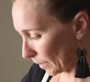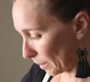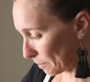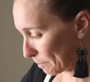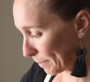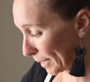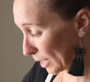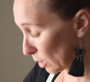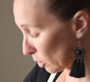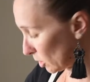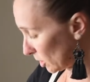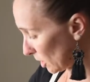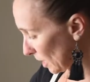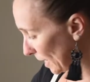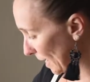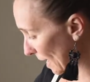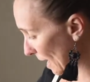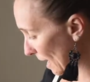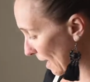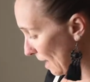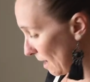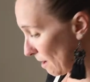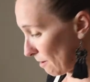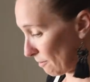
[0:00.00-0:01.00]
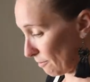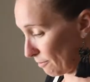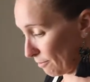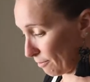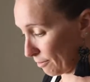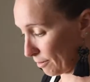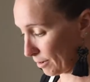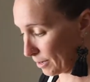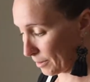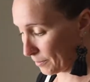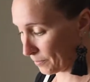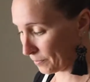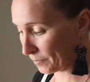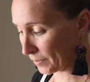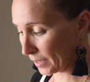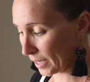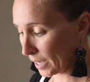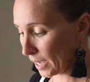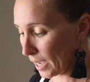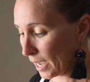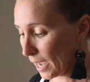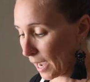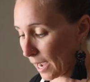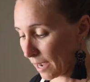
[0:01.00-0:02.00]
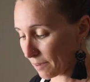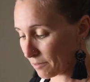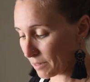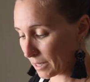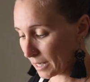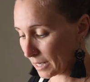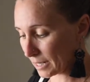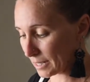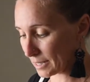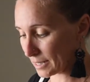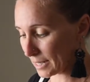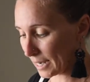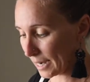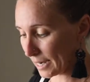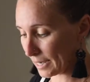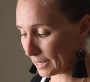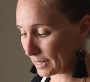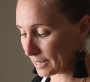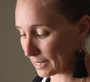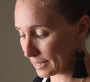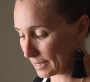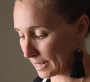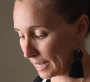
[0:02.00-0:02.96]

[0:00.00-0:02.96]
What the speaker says: Because I have the containers,